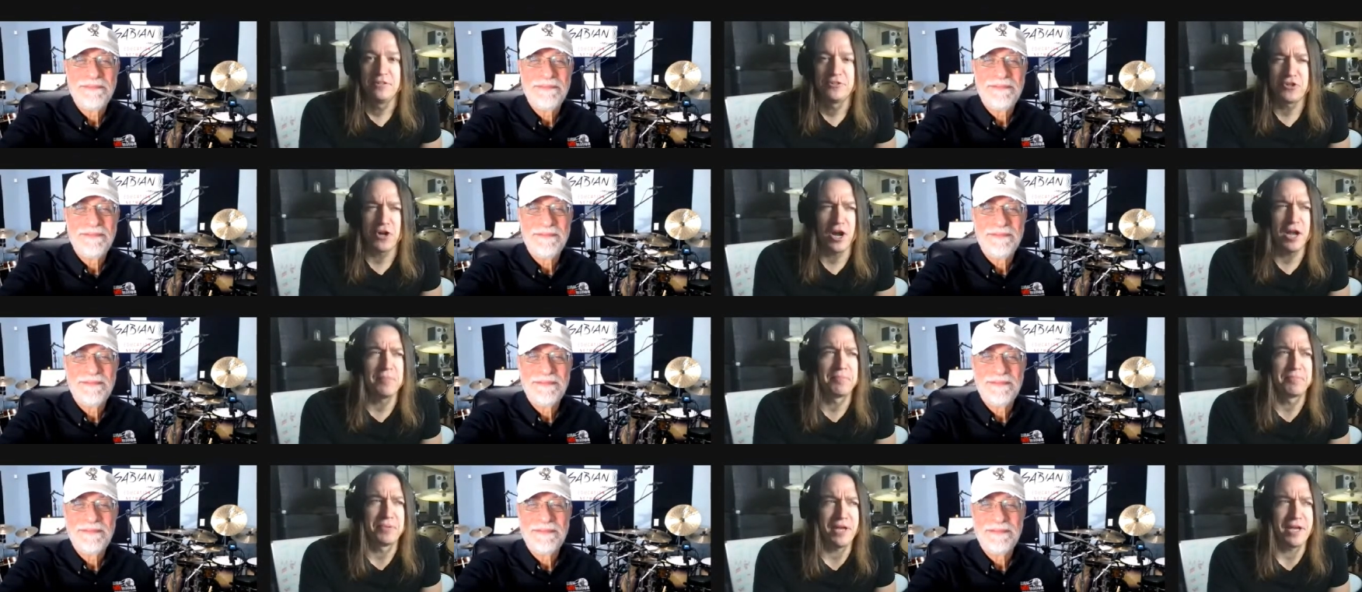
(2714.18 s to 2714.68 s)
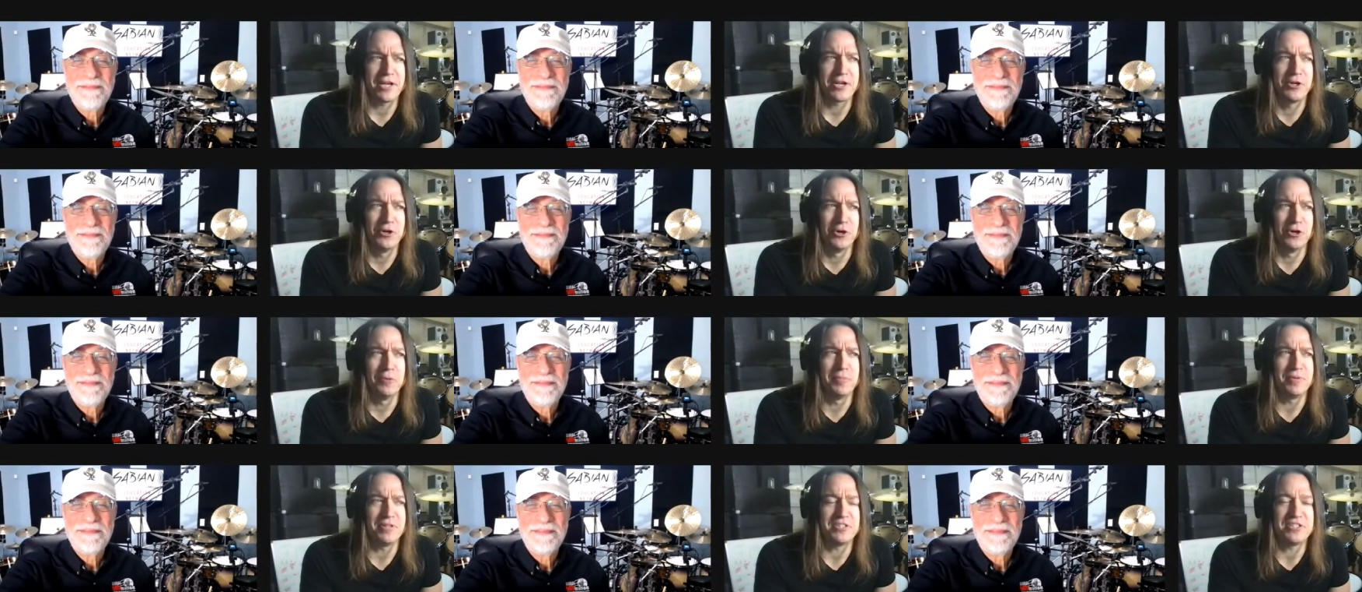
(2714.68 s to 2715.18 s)
Speaker 1: trying to play it
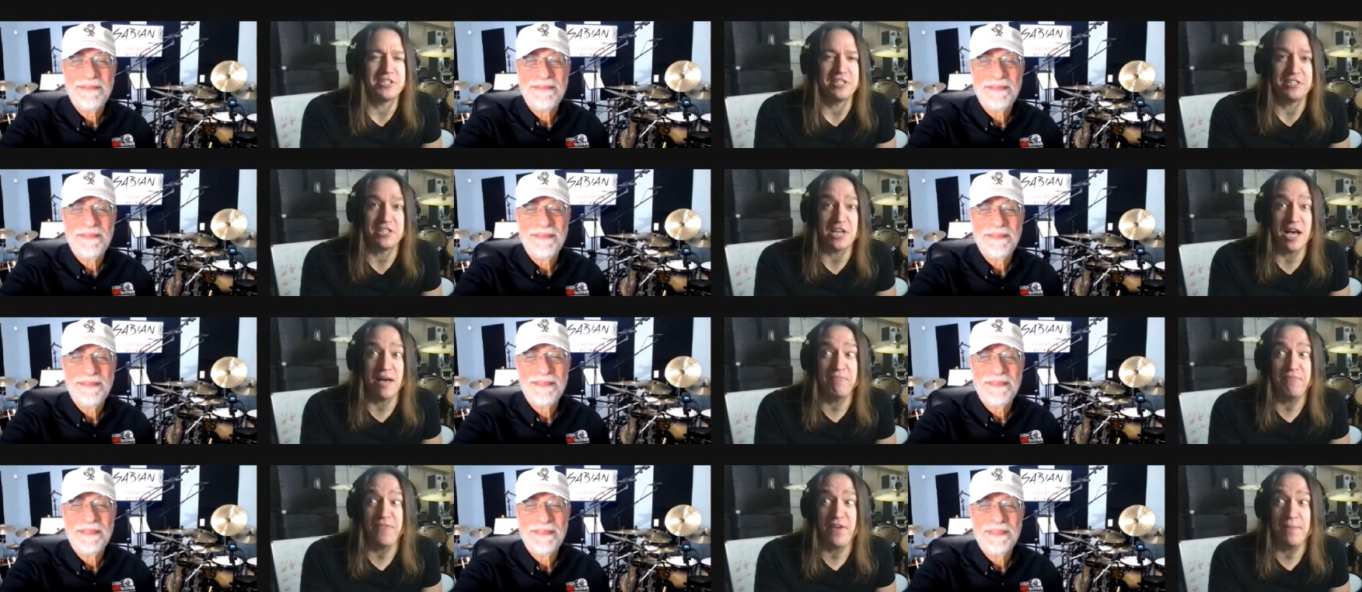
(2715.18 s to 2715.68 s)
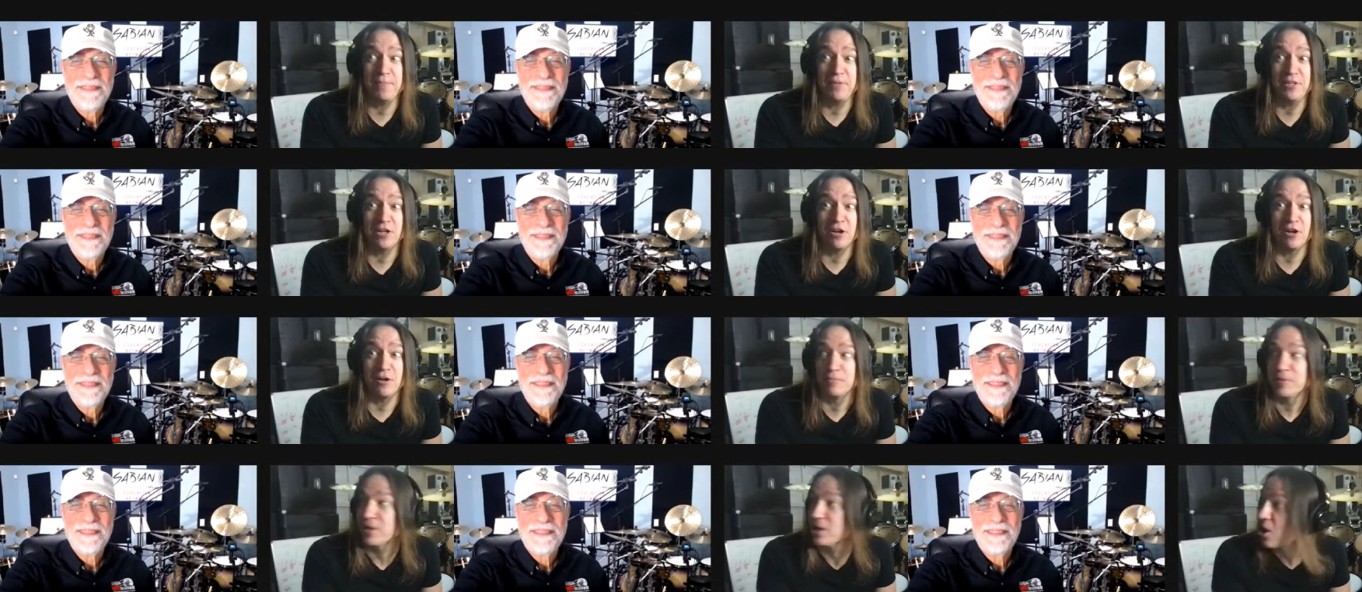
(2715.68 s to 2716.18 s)
cool. But he said Dom
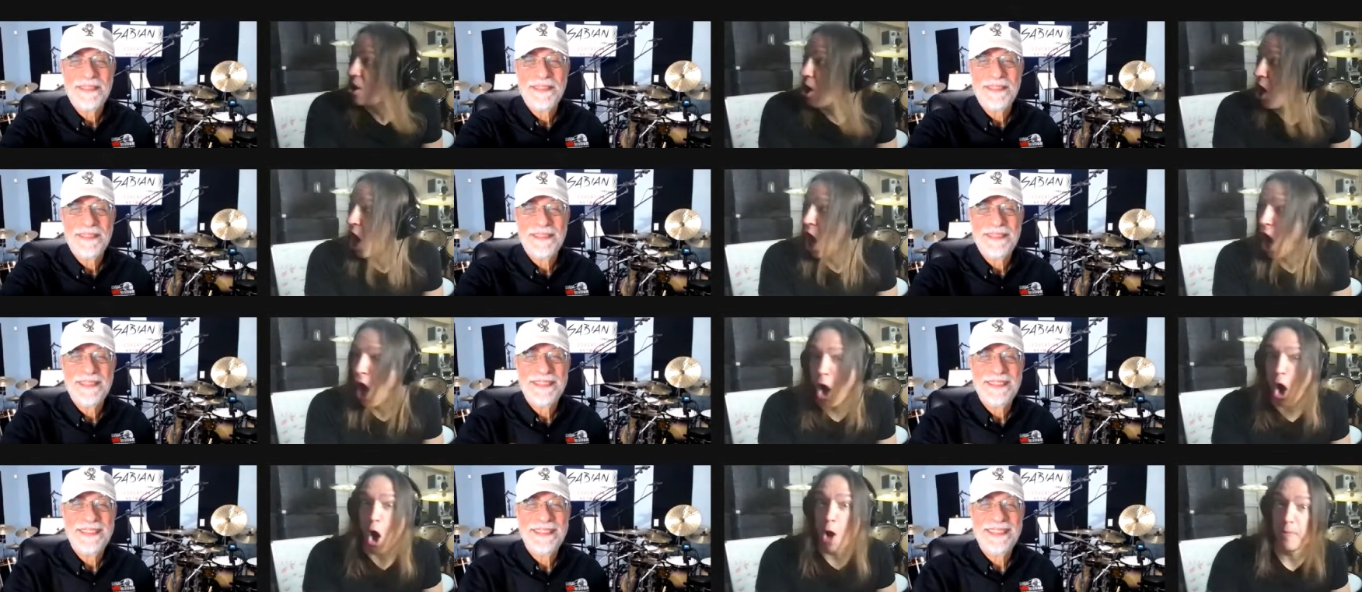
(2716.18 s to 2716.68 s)
Famularo. I'm like, oh,